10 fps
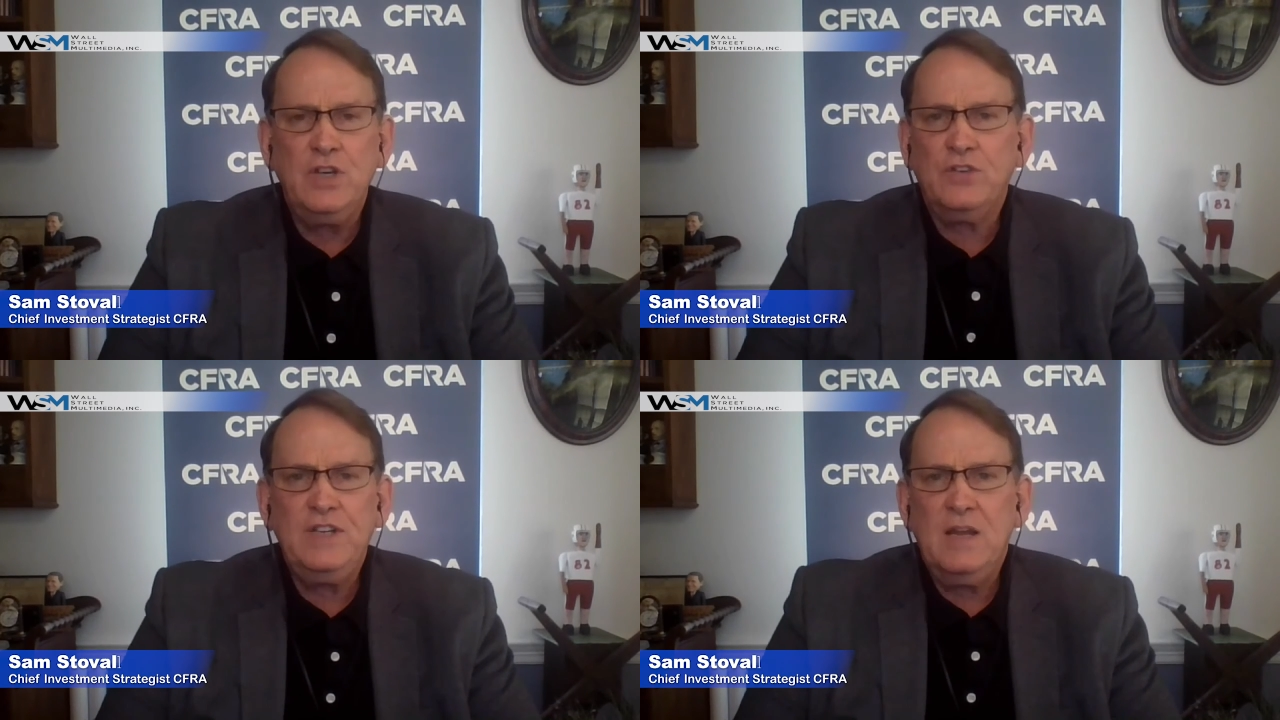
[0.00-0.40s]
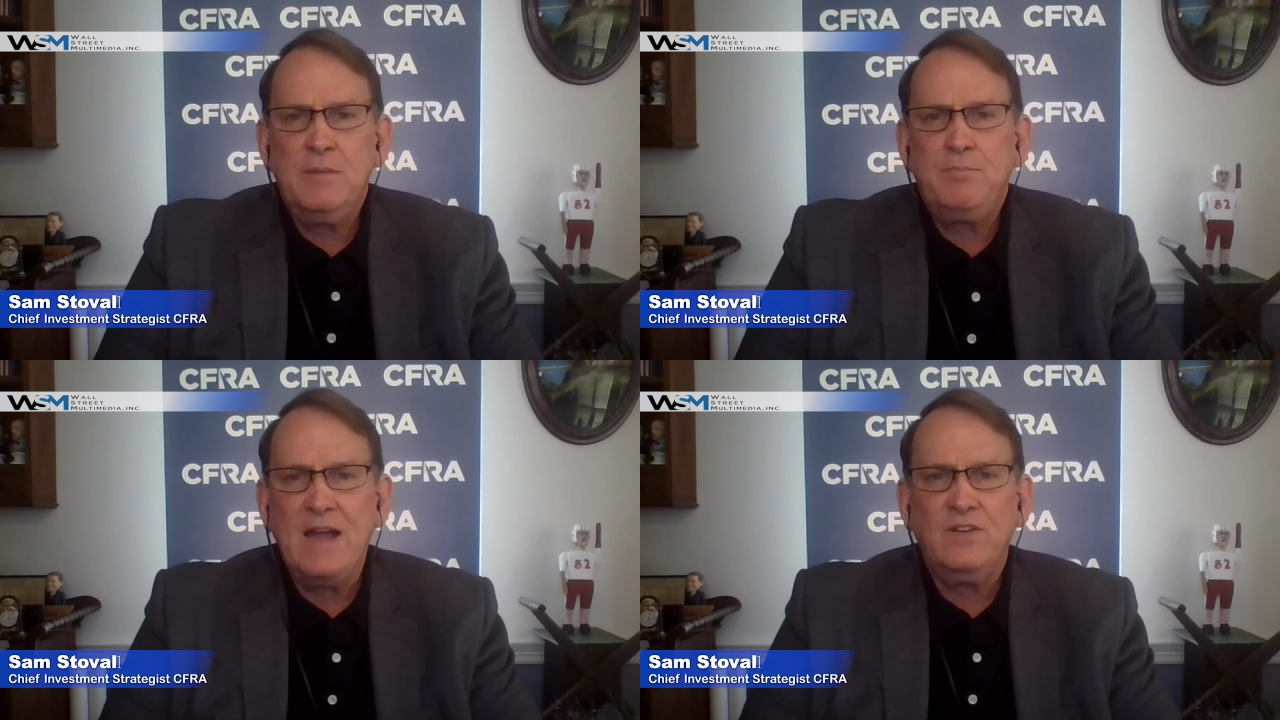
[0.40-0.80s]
just to
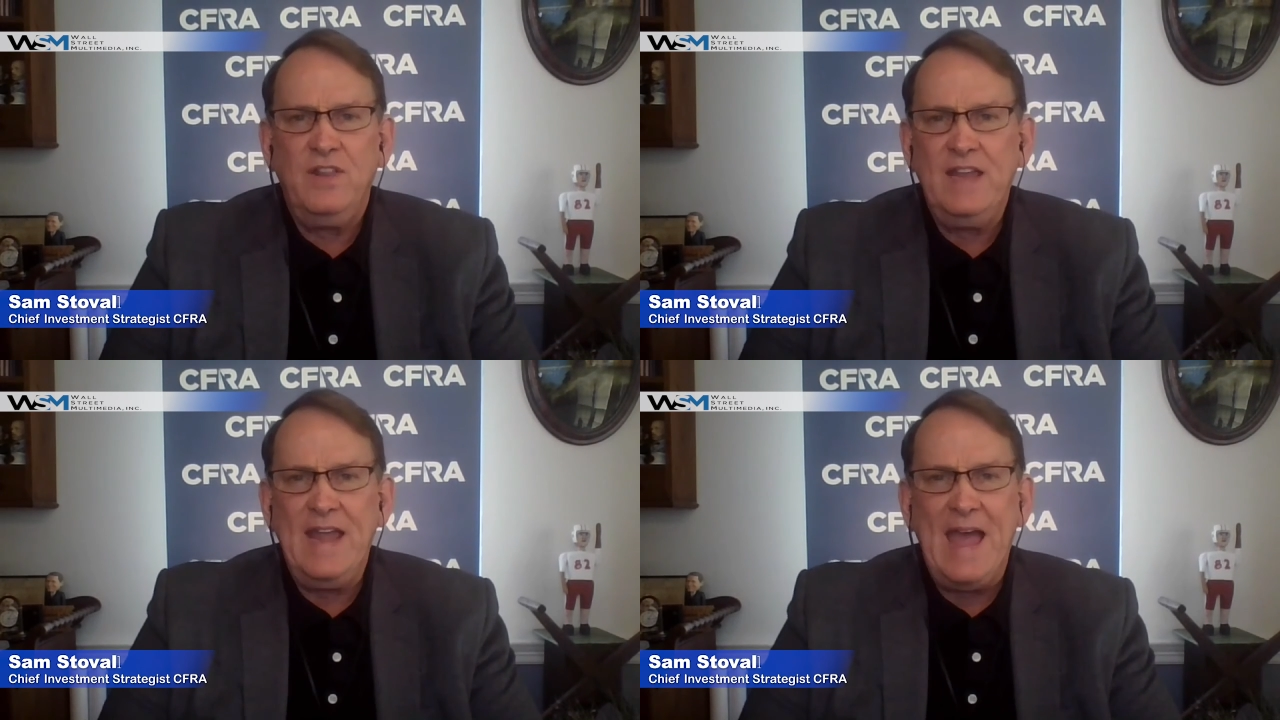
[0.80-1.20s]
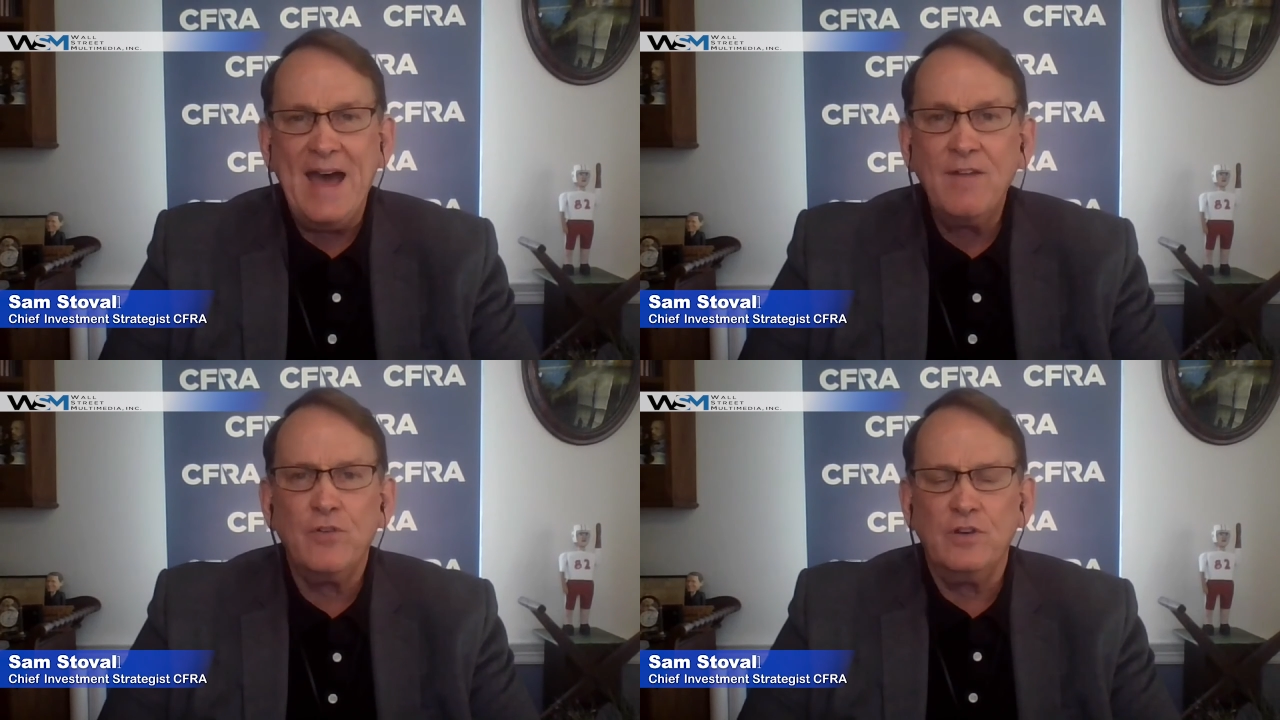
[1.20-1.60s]
get back to the
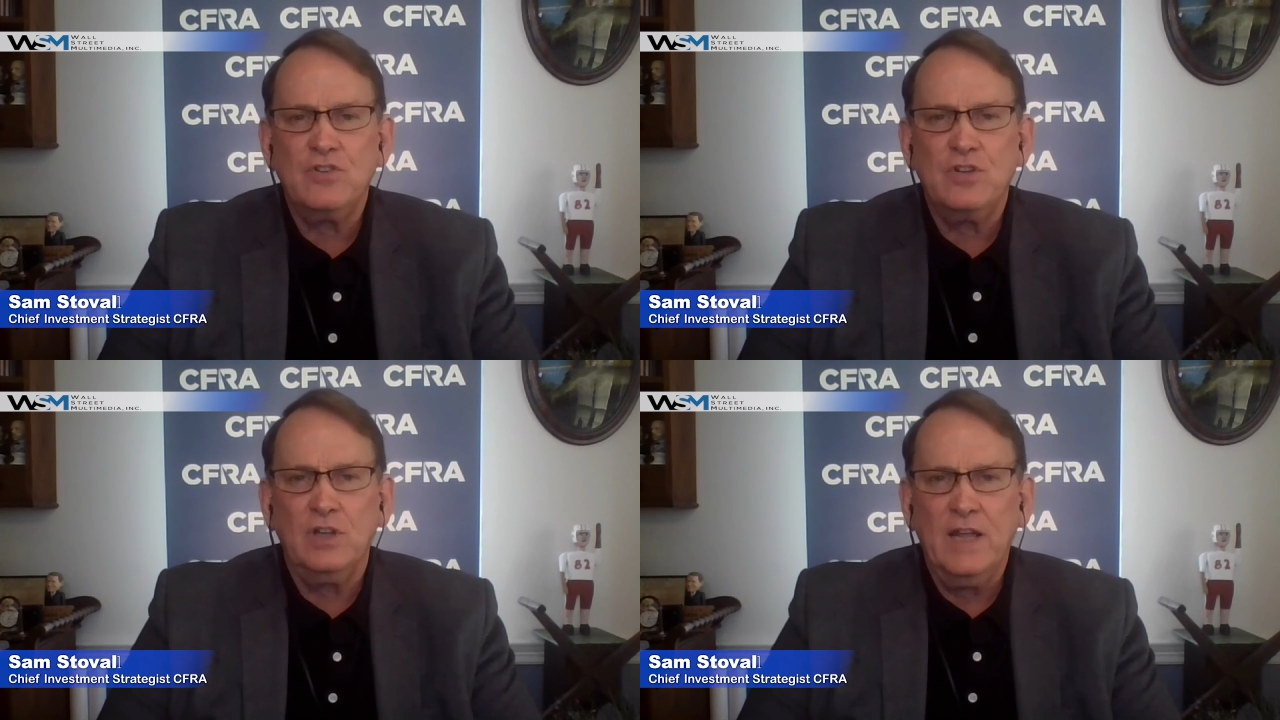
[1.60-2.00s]
average,